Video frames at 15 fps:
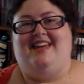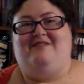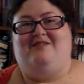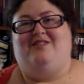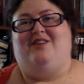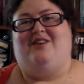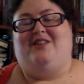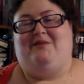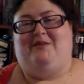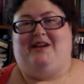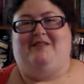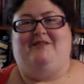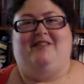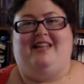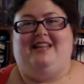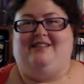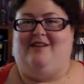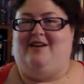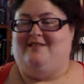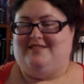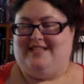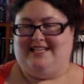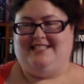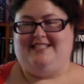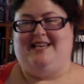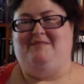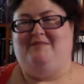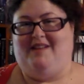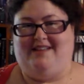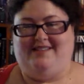Even though they're running for their lives, they
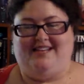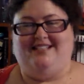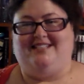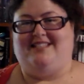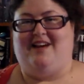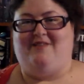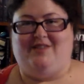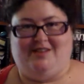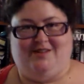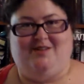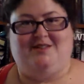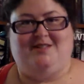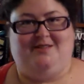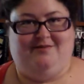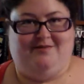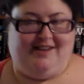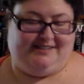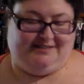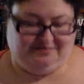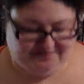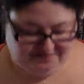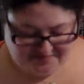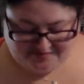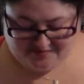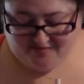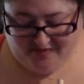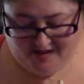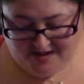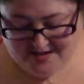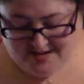seem like they're just having lots of fun.
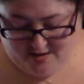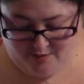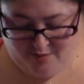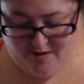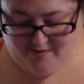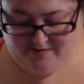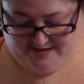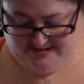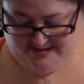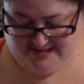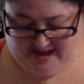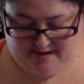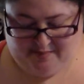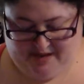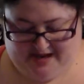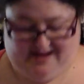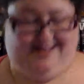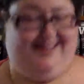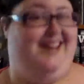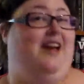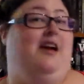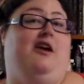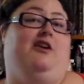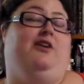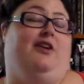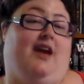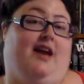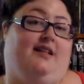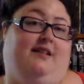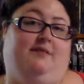So while this is happening,
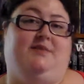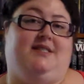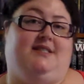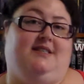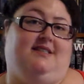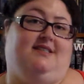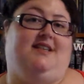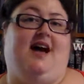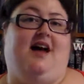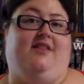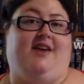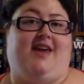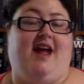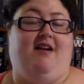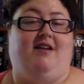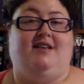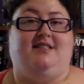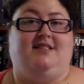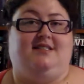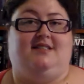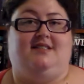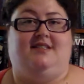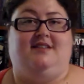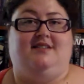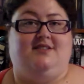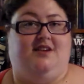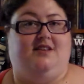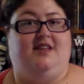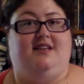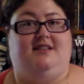you get glimpses into other characters.
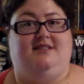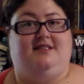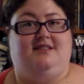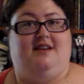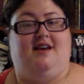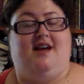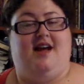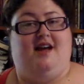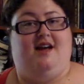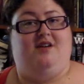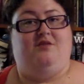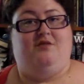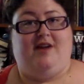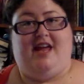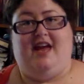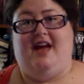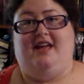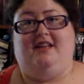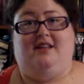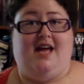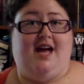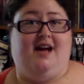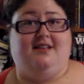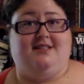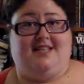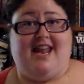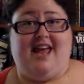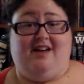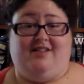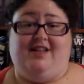So there's Ria and
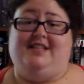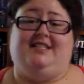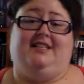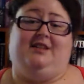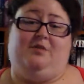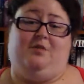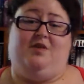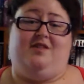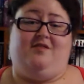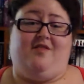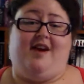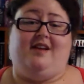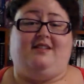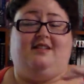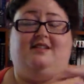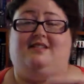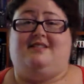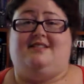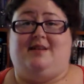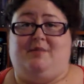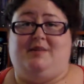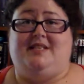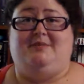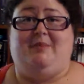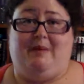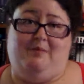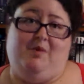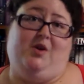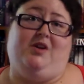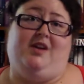Lars and how they're dealing with the fact that somebody's
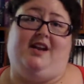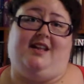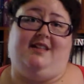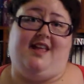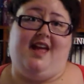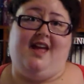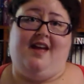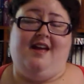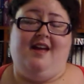been murdered in